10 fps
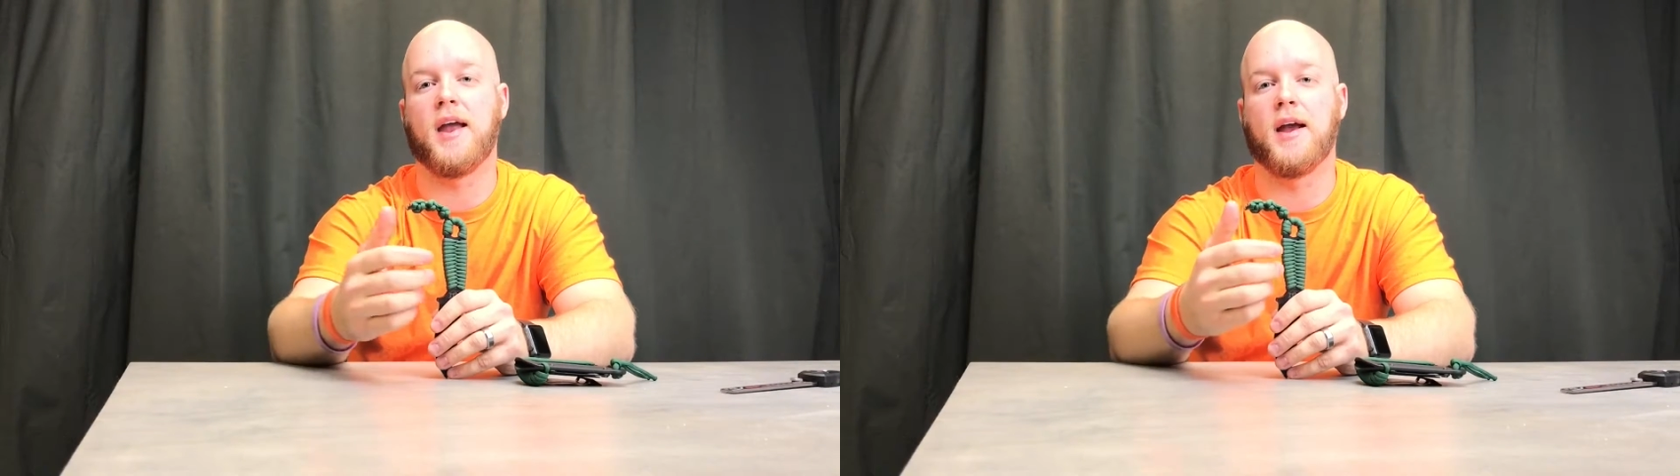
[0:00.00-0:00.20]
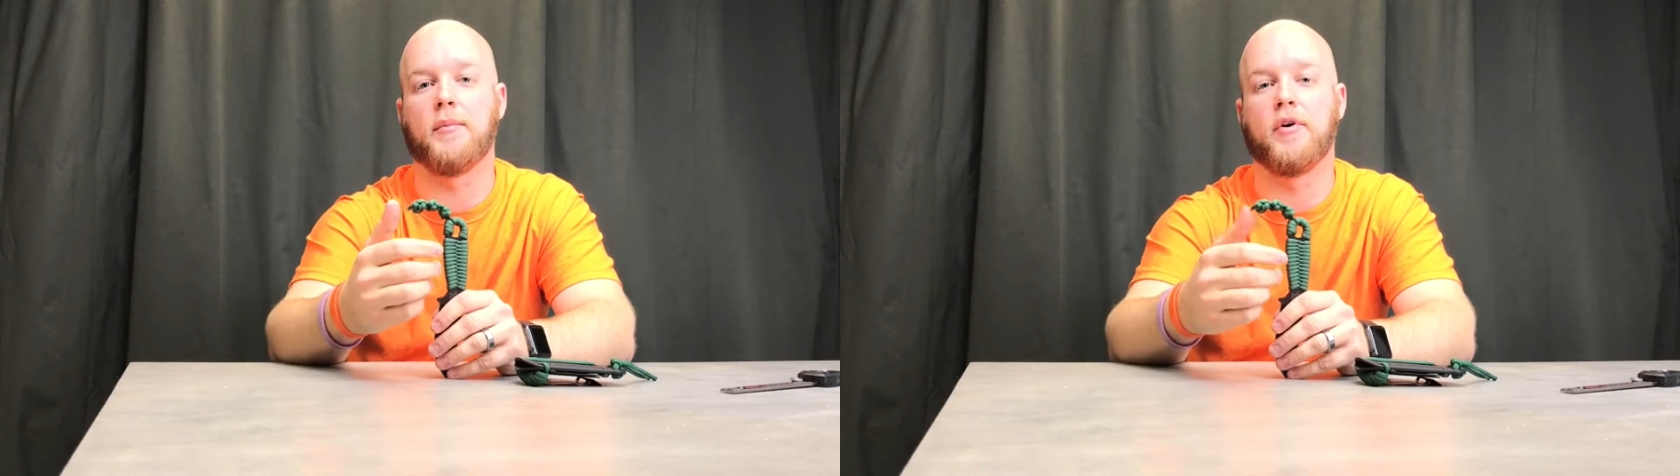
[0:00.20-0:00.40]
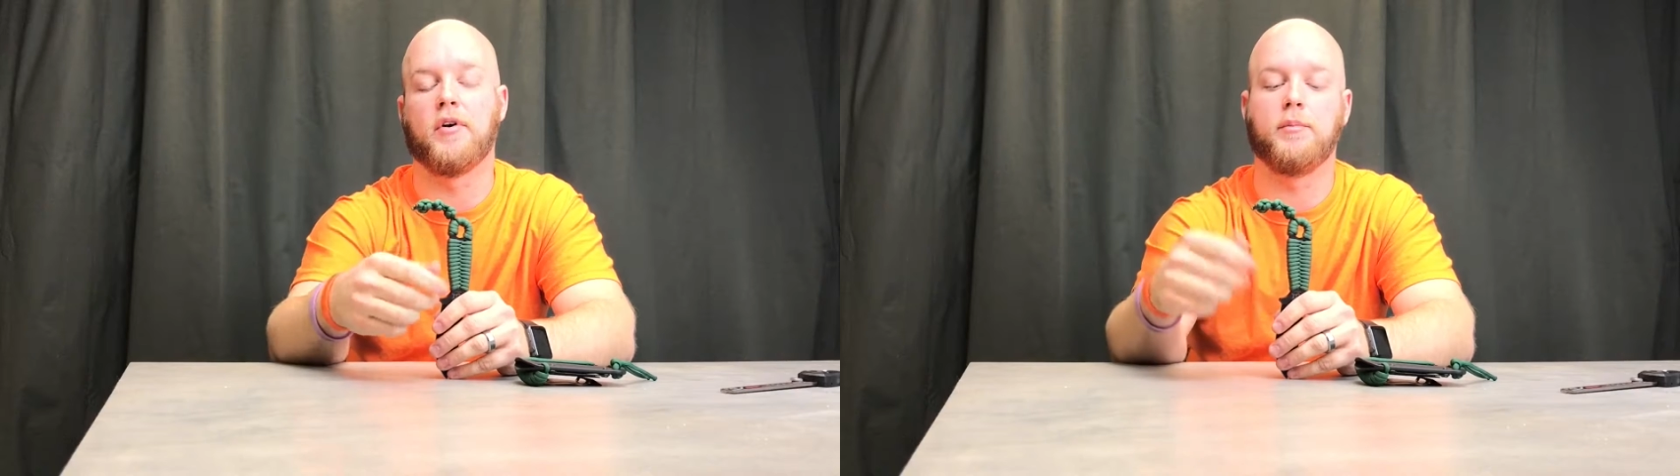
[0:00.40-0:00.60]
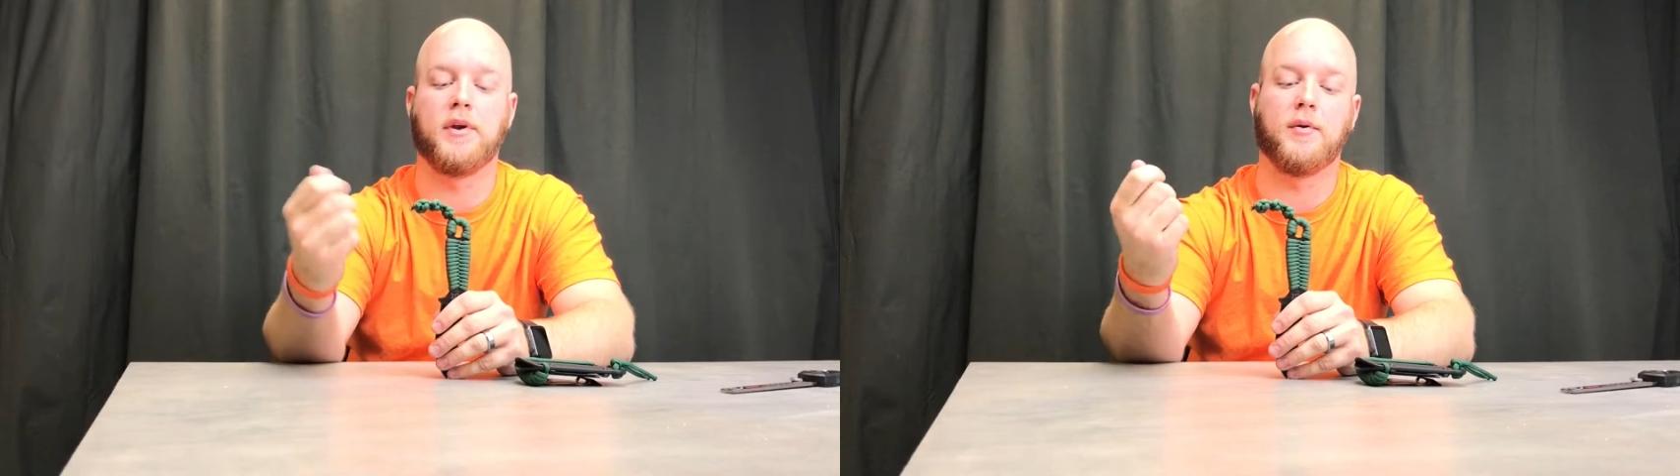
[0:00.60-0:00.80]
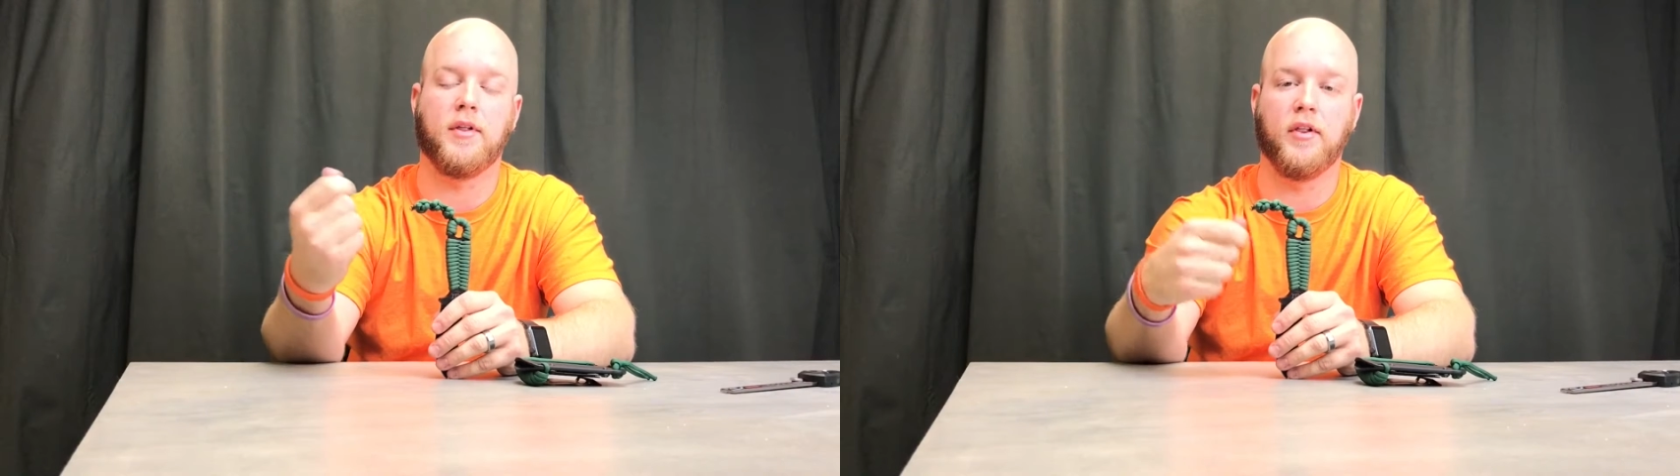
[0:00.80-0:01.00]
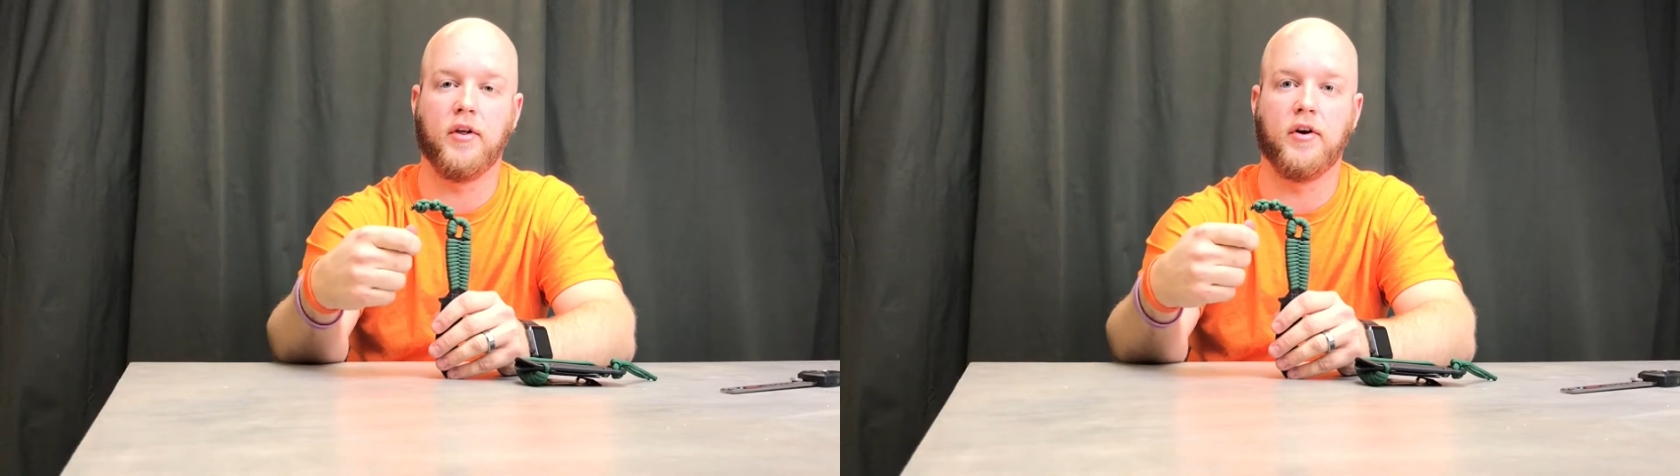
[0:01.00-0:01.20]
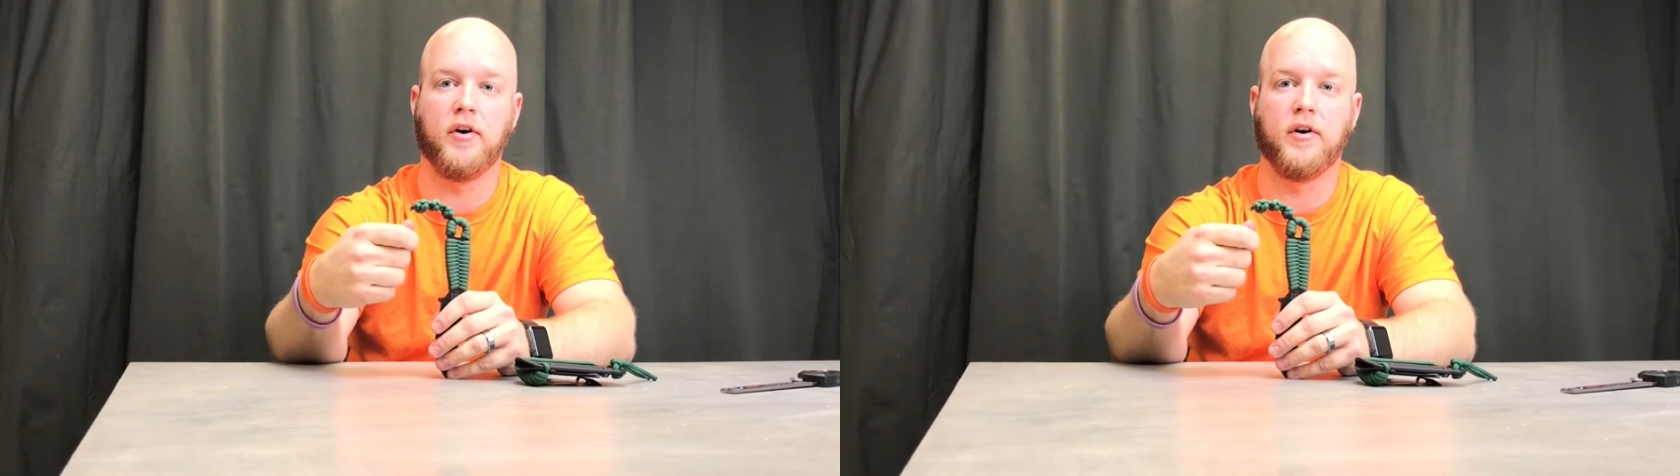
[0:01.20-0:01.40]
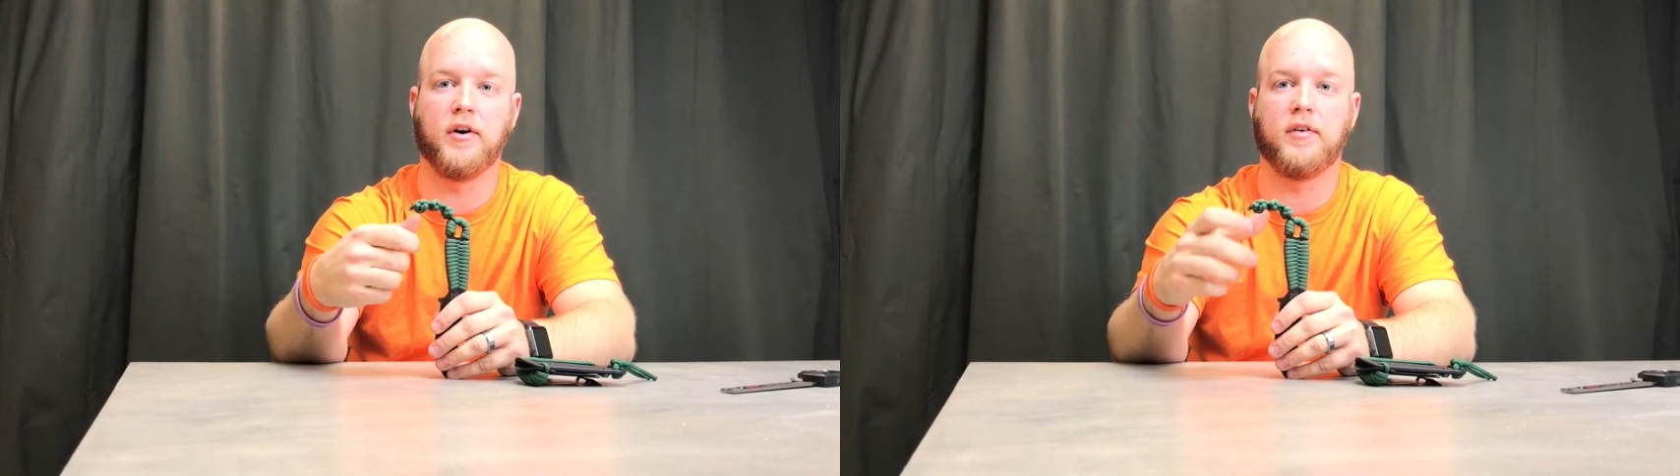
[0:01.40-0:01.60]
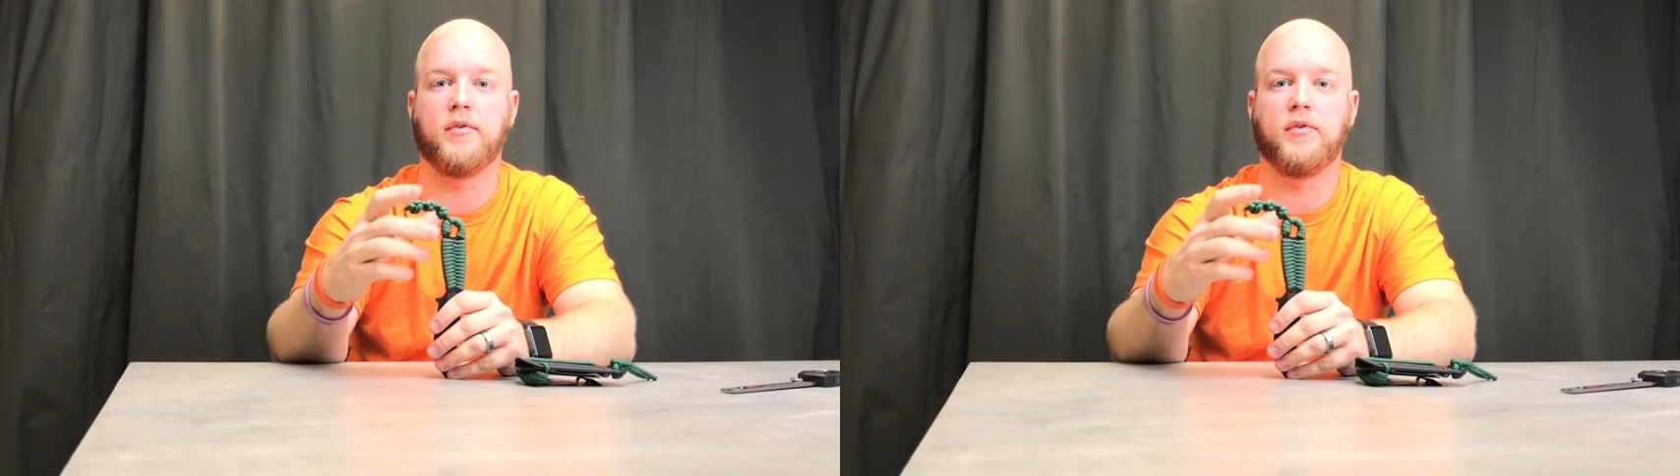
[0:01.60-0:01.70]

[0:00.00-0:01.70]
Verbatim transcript: hammer or beat it with a log.